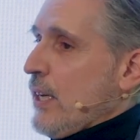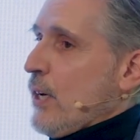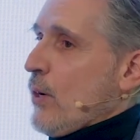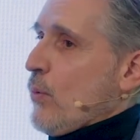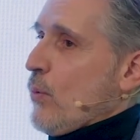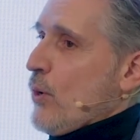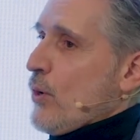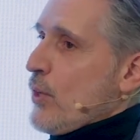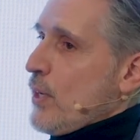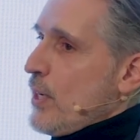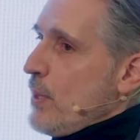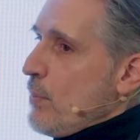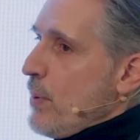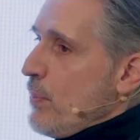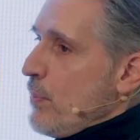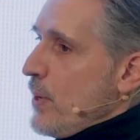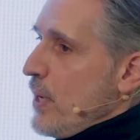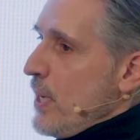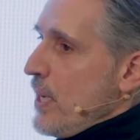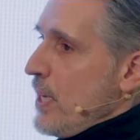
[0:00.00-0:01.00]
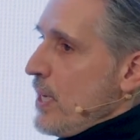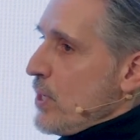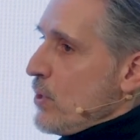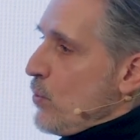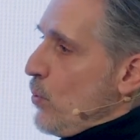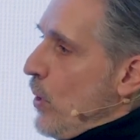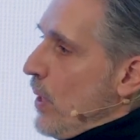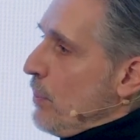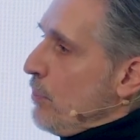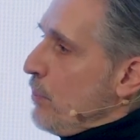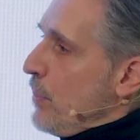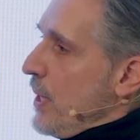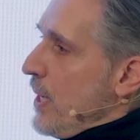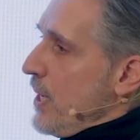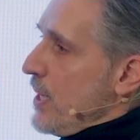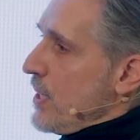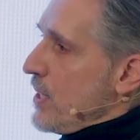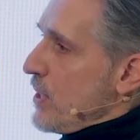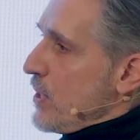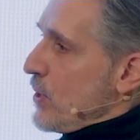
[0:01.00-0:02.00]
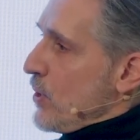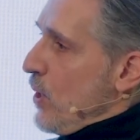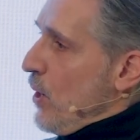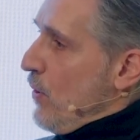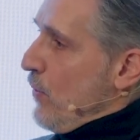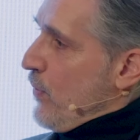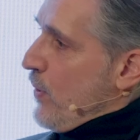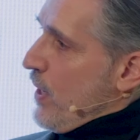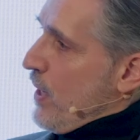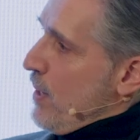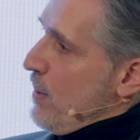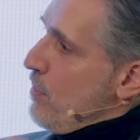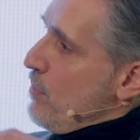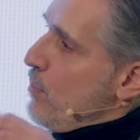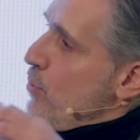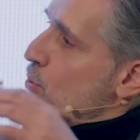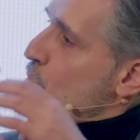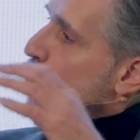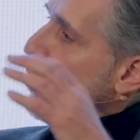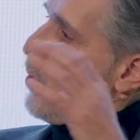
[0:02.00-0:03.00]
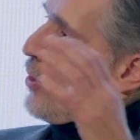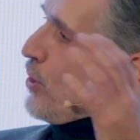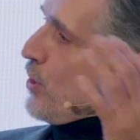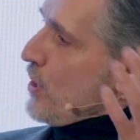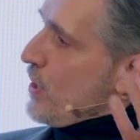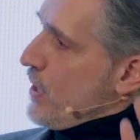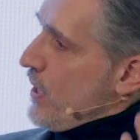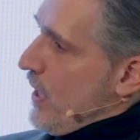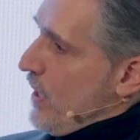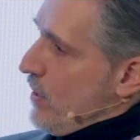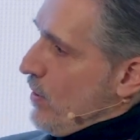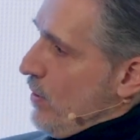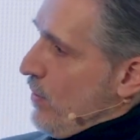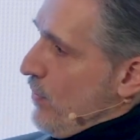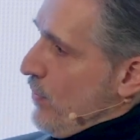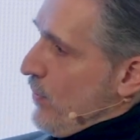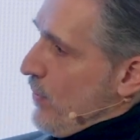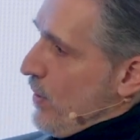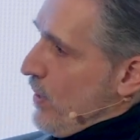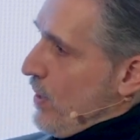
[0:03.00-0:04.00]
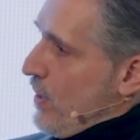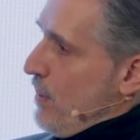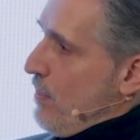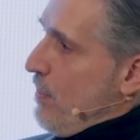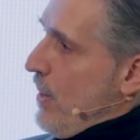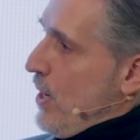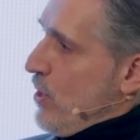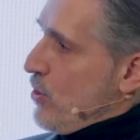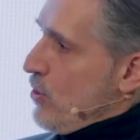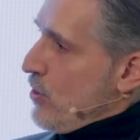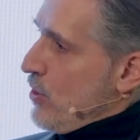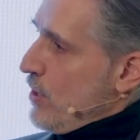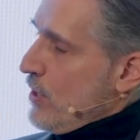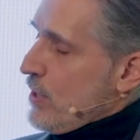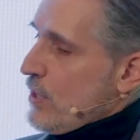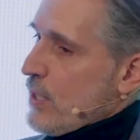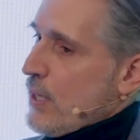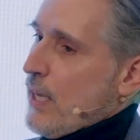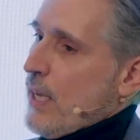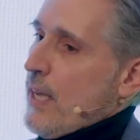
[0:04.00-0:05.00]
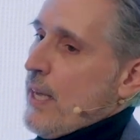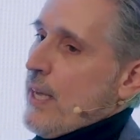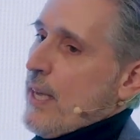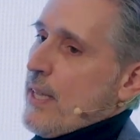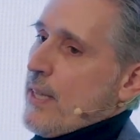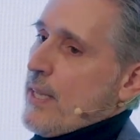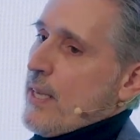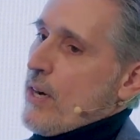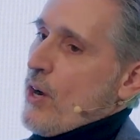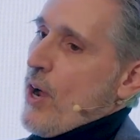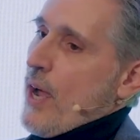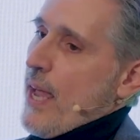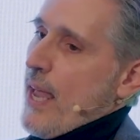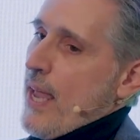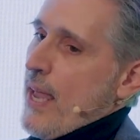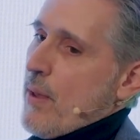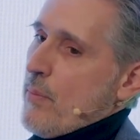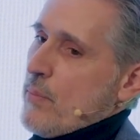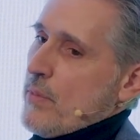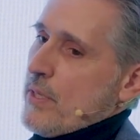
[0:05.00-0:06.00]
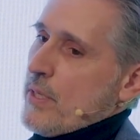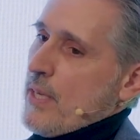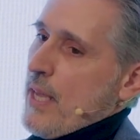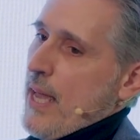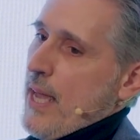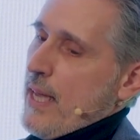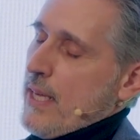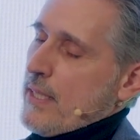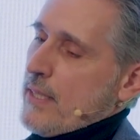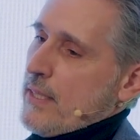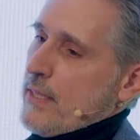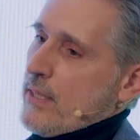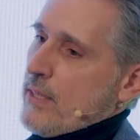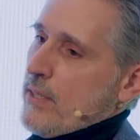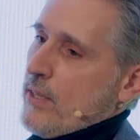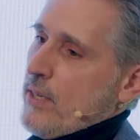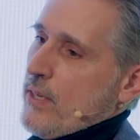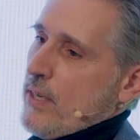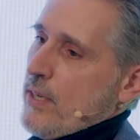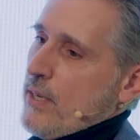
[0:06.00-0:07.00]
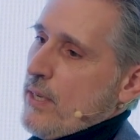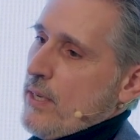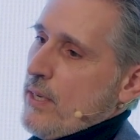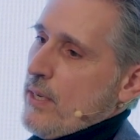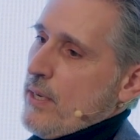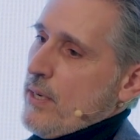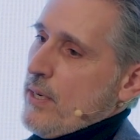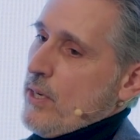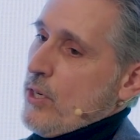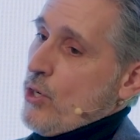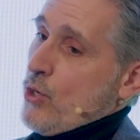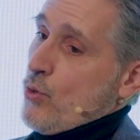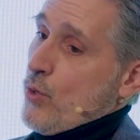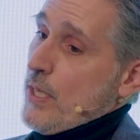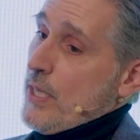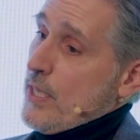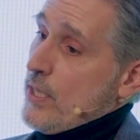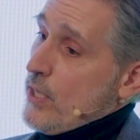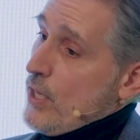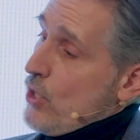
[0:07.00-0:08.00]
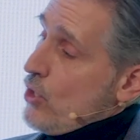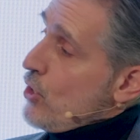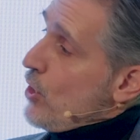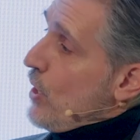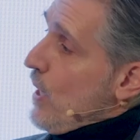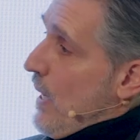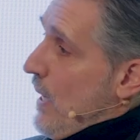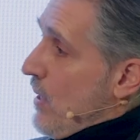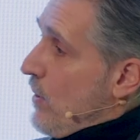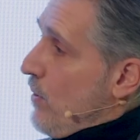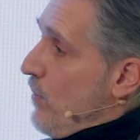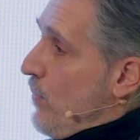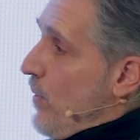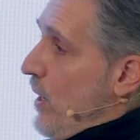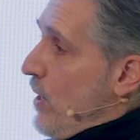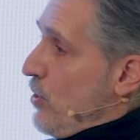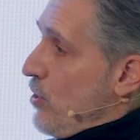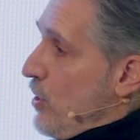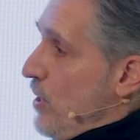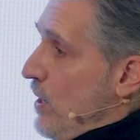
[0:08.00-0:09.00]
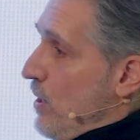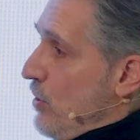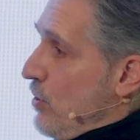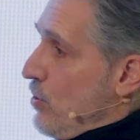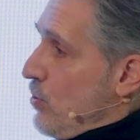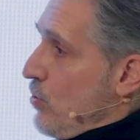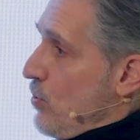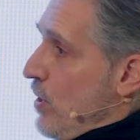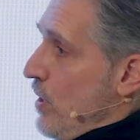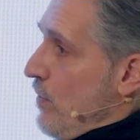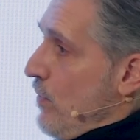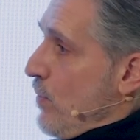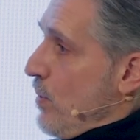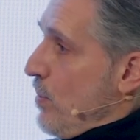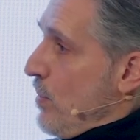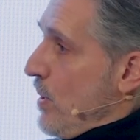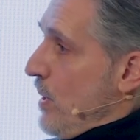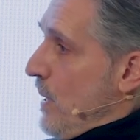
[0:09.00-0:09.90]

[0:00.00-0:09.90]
where the DPP is one piece of a broader set of measures that are aimed at transitioning the fashion industry from a